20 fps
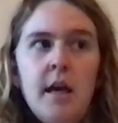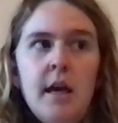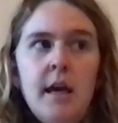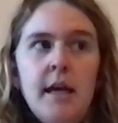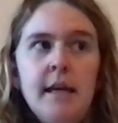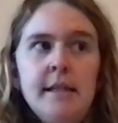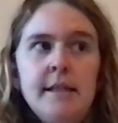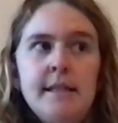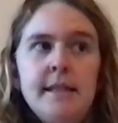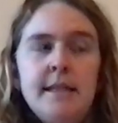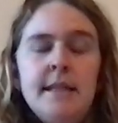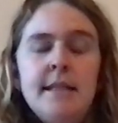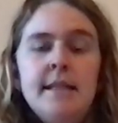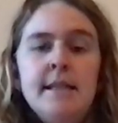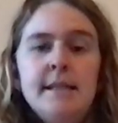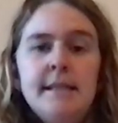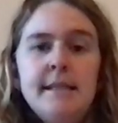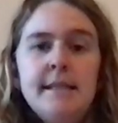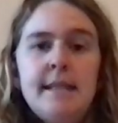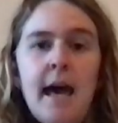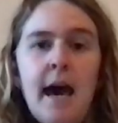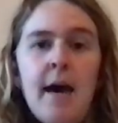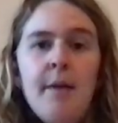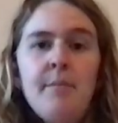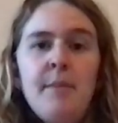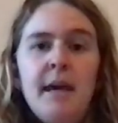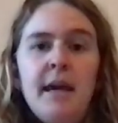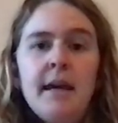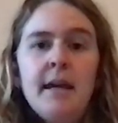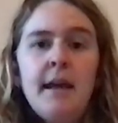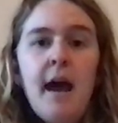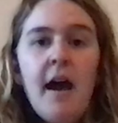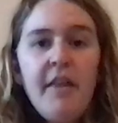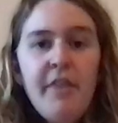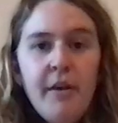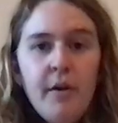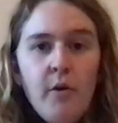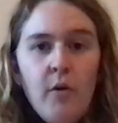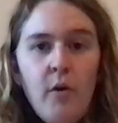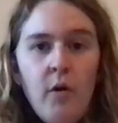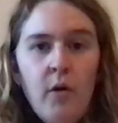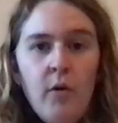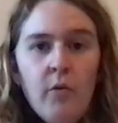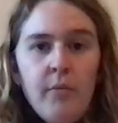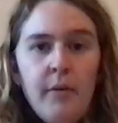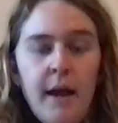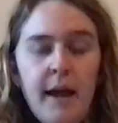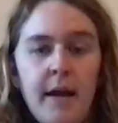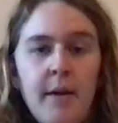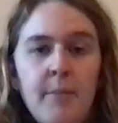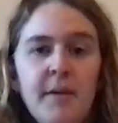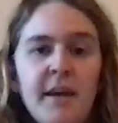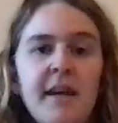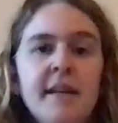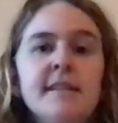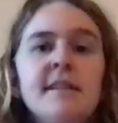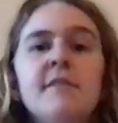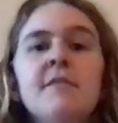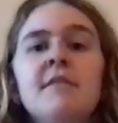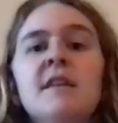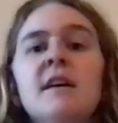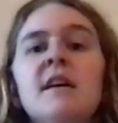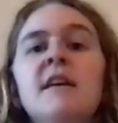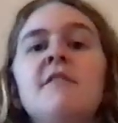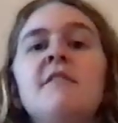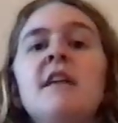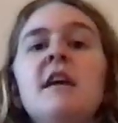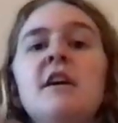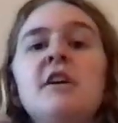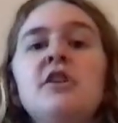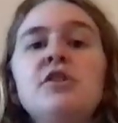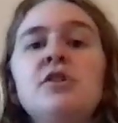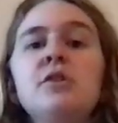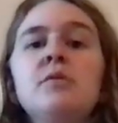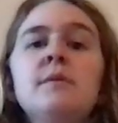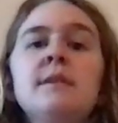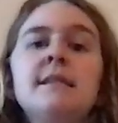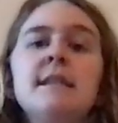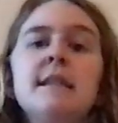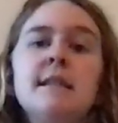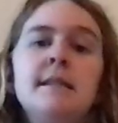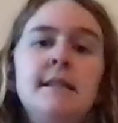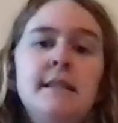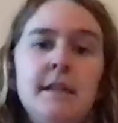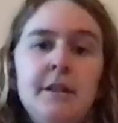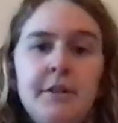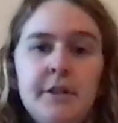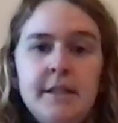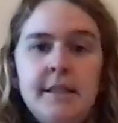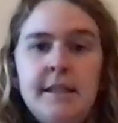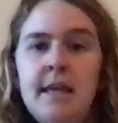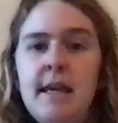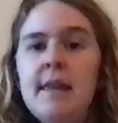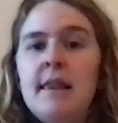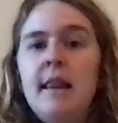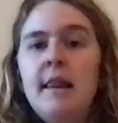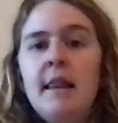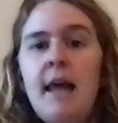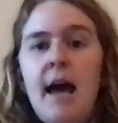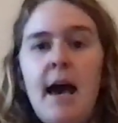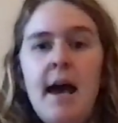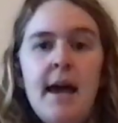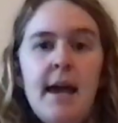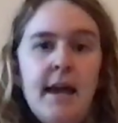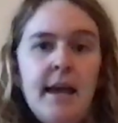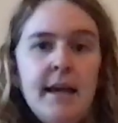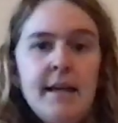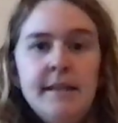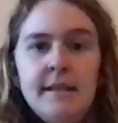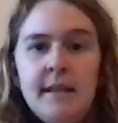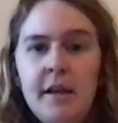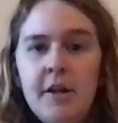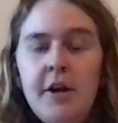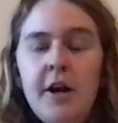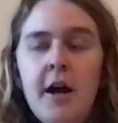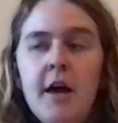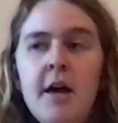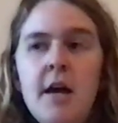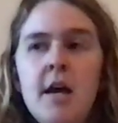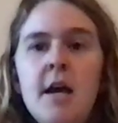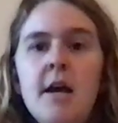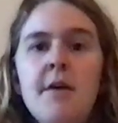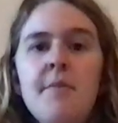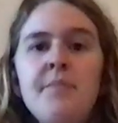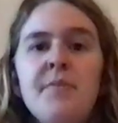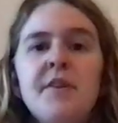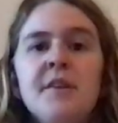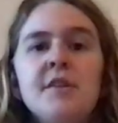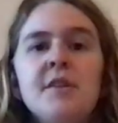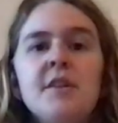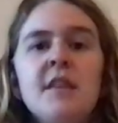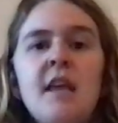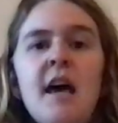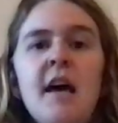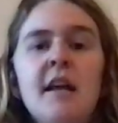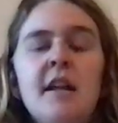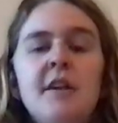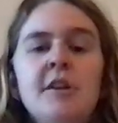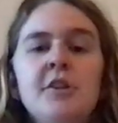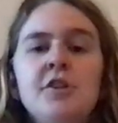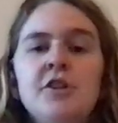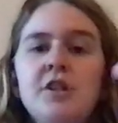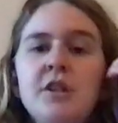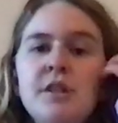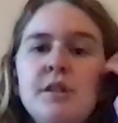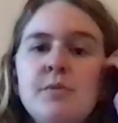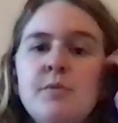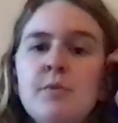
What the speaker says: is does that make it ethical, right? Because if the issue is the secrecy, the lying, etc., then she's